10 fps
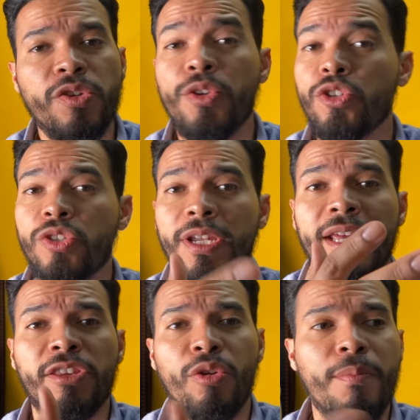are interested
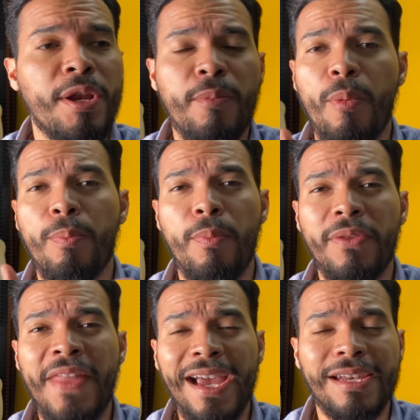in their minimal
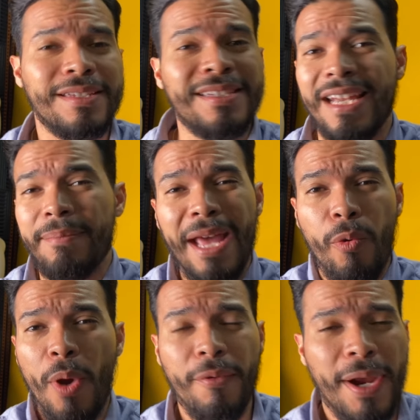necklaces that I'm not
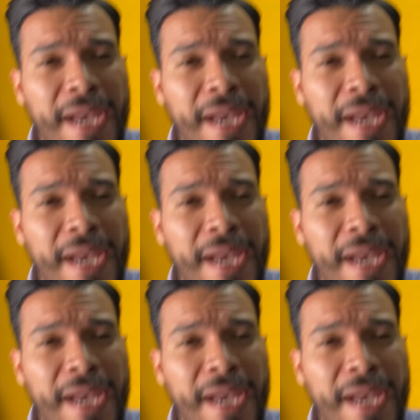wearing right